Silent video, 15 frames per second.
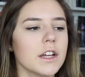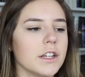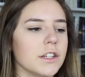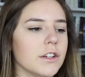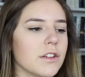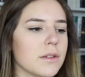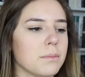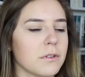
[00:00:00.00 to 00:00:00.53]
You
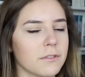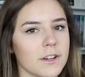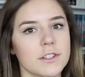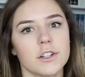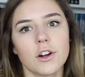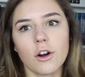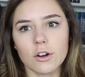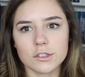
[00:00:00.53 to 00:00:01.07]
know, the
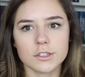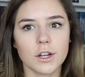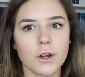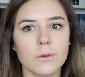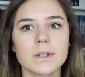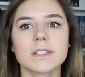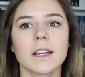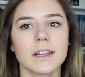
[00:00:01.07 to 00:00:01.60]
professor
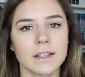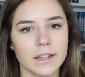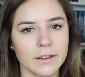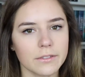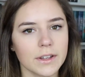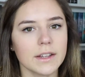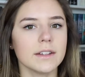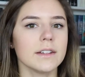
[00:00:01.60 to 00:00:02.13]
also was like
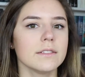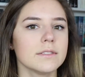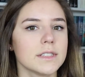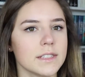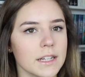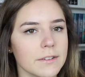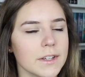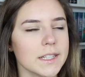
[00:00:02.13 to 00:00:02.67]
giving
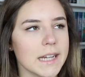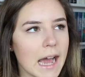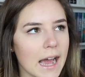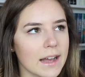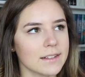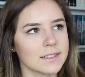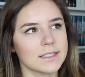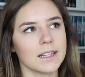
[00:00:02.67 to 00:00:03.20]
Stevie
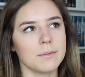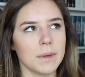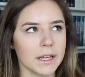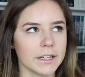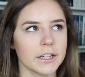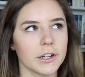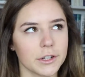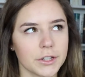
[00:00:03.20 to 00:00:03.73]
tasks and
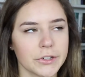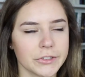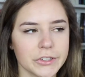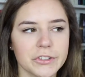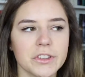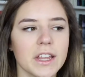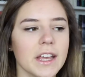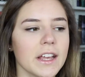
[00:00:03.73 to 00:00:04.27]
making her go
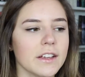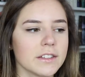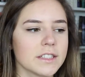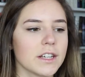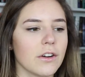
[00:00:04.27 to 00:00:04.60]
do things.